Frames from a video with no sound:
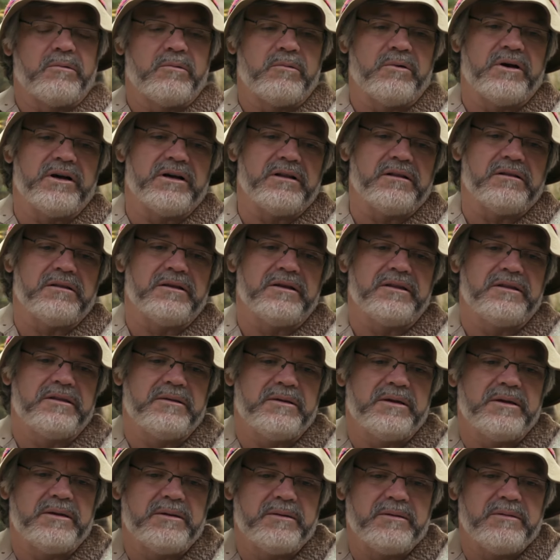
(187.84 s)
Well,
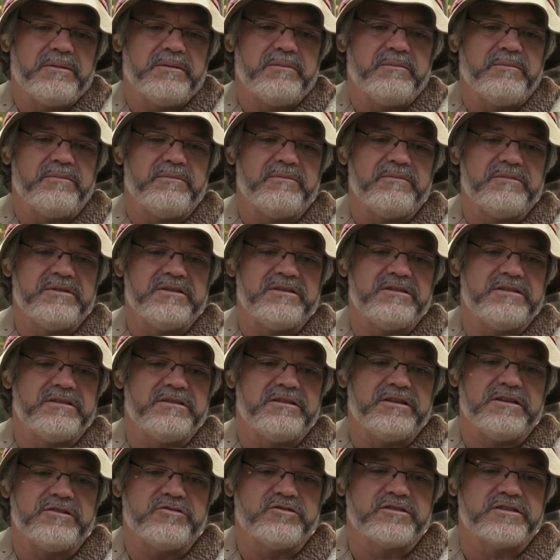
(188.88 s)

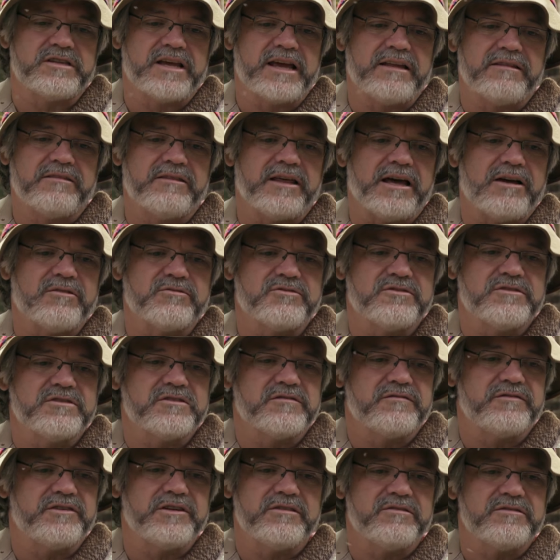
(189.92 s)
they just had
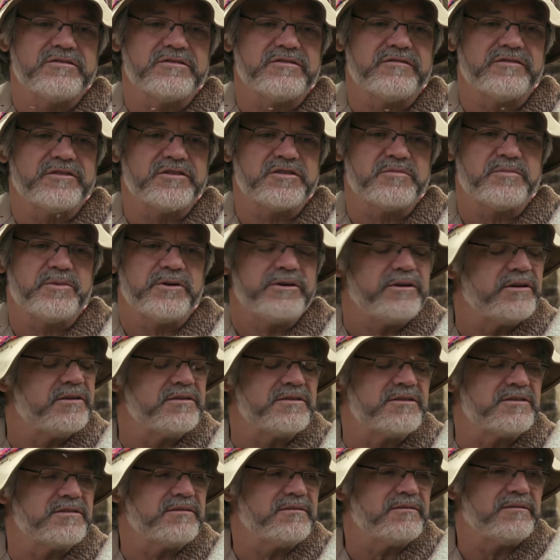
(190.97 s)
thousands of years of
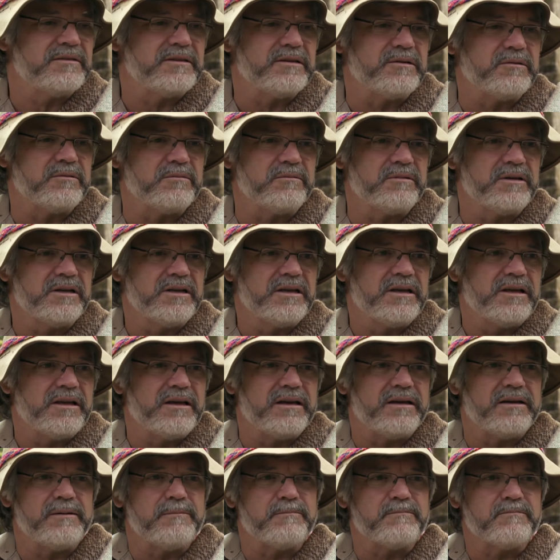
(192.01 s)
experience. You know,
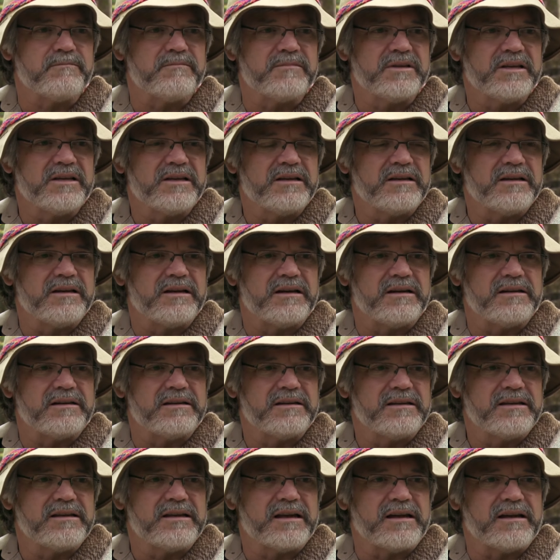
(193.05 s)
um,
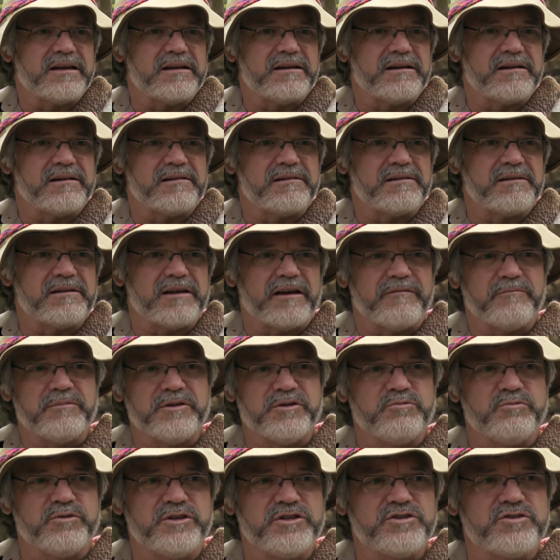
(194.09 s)
I've
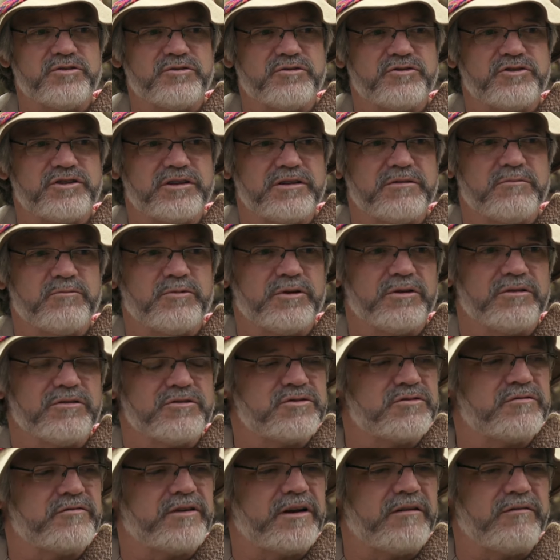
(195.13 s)
been researching
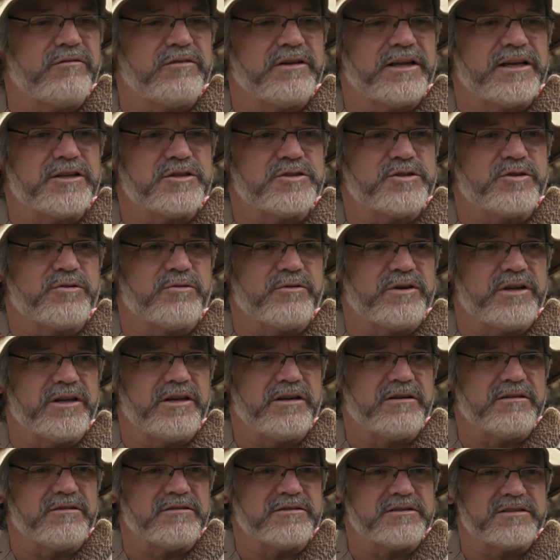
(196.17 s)
wilderness survival the last 30
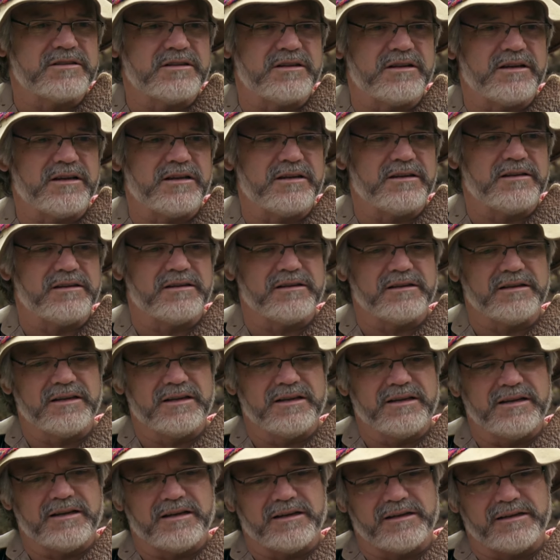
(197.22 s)
years, and I,
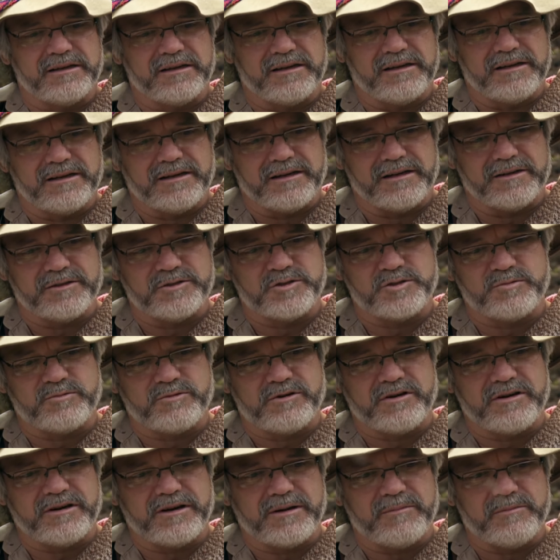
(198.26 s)
uh, I
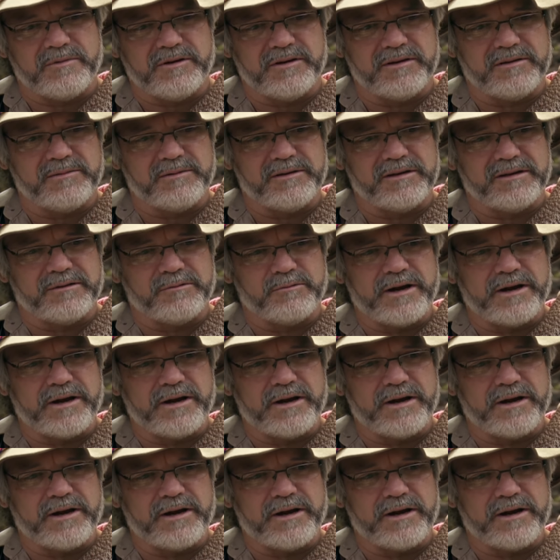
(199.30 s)
swear I'm a, a,